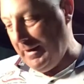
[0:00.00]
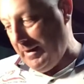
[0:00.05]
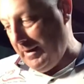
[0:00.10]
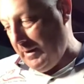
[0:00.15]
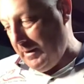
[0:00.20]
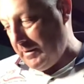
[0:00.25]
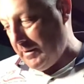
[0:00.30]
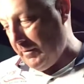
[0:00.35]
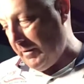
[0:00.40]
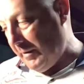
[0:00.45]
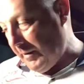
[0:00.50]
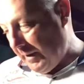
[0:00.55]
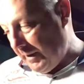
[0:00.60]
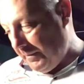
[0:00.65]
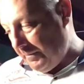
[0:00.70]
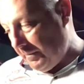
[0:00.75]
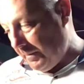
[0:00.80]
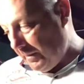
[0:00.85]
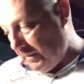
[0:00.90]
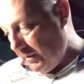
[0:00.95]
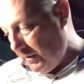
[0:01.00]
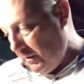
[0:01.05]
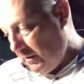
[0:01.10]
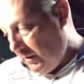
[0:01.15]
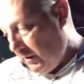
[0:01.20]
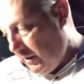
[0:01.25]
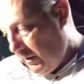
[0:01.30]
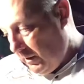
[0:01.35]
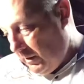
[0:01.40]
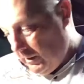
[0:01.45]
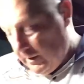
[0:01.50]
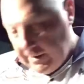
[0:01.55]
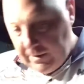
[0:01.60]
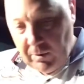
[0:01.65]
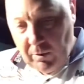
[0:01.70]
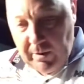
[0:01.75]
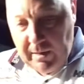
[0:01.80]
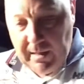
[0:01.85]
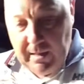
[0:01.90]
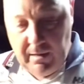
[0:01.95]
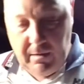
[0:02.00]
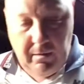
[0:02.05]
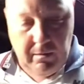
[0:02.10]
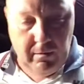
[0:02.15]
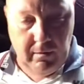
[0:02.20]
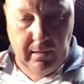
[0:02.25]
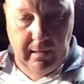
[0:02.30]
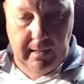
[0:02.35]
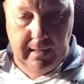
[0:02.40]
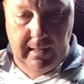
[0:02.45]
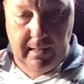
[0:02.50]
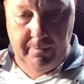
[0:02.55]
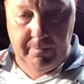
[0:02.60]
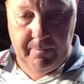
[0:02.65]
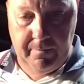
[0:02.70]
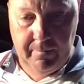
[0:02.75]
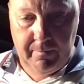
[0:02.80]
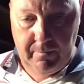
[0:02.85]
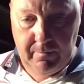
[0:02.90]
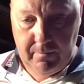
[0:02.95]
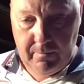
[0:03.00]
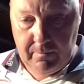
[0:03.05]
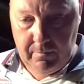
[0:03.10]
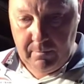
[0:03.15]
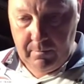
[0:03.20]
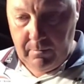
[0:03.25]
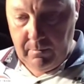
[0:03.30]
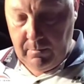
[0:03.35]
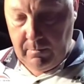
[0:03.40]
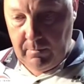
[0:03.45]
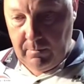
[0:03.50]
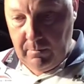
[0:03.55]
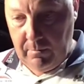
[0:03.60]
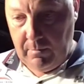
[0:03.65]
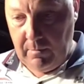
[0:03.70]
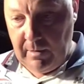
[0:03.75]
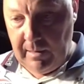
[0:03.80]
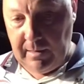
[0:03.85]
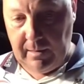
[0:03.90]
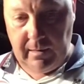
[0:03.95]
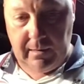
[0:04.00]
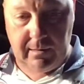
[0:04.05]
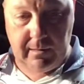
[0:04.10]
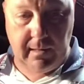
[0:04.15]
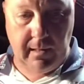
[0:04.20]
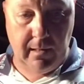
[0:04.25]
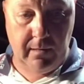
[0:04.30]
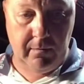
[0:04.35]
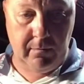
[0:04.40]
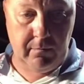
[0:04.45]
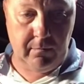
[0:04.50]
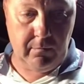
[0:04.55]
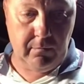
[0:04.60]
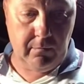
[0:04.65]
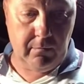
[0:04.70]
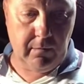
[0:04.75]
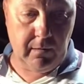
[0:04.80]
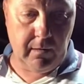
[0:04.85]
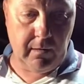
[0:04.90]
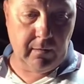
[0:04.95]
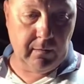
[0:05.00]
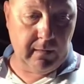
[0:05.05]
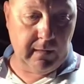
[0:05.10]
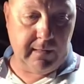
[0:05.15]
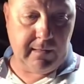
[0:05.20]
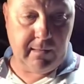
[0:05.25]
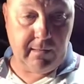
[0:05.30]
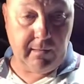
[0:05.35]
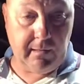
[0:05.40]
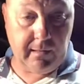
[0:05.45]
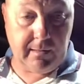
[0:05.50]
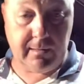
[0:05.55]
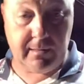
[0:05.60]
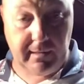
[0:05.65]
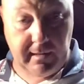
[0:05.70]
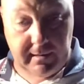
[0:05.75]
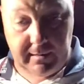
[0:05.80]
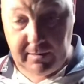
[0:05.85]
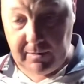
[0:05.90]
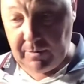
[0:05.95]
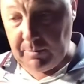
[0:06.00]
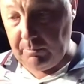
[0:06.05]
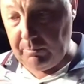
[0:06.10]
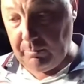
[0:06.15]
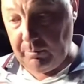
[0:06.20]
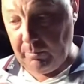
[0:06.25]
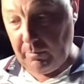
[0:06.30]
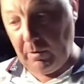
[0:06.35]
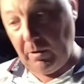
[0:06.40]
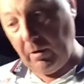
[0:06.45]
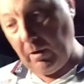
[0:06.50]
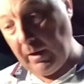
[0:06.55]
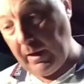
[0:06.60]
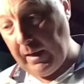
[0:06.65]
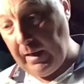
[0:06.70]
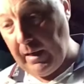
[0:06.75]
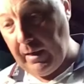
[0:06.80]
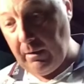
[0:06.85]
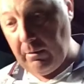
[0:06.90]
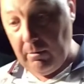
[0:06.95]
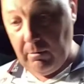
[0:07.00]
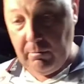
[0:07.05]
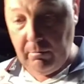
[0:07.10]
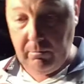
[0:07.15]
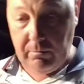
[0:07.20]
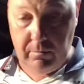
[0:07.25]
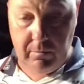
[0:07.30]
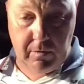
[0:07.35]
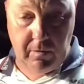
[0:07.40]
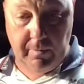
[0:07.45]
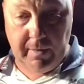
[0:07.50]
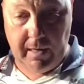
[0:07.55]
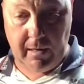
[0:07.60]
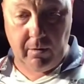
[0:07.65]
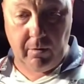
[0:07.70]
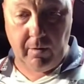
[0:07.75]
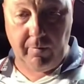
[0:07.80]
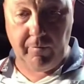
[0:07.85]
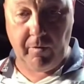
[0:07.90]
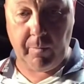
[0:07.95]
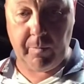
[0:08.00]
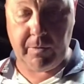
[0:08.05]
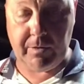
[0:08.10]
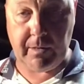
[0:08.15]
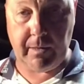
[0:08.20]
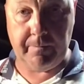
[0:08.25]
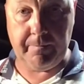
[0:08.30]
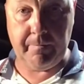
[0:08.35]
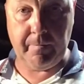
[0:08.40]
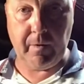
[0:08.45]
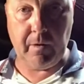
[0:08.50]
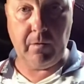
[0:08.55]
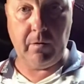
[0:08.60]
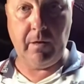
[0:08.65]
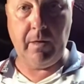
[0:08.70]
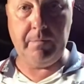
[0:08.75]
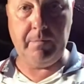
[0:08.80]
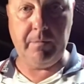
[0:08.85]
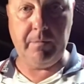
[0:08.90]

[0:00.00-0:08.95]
So anyway, let's hook in, get this done, and at least that's kind of it to about 95%. All right.